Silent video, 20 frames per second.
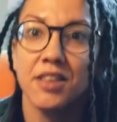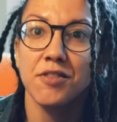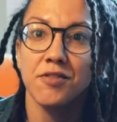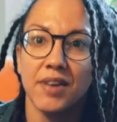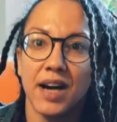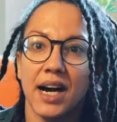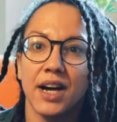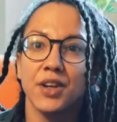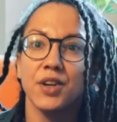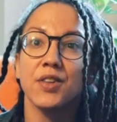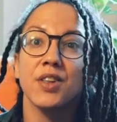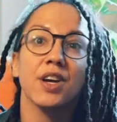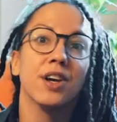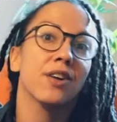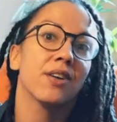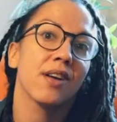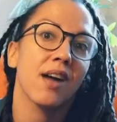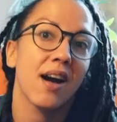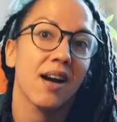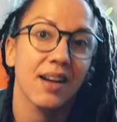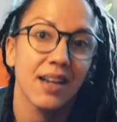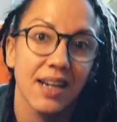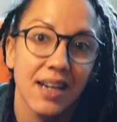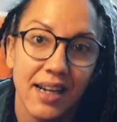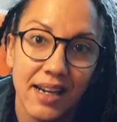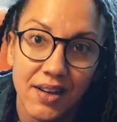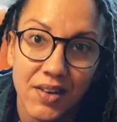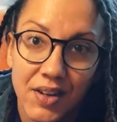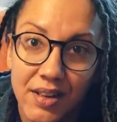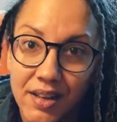the value that you're not gonna
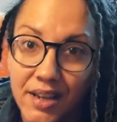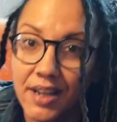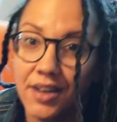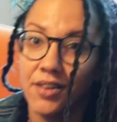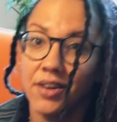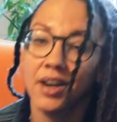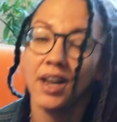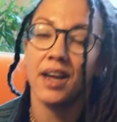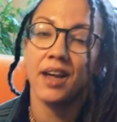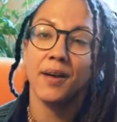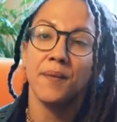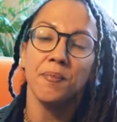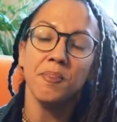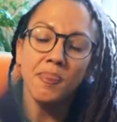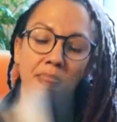get on the internet.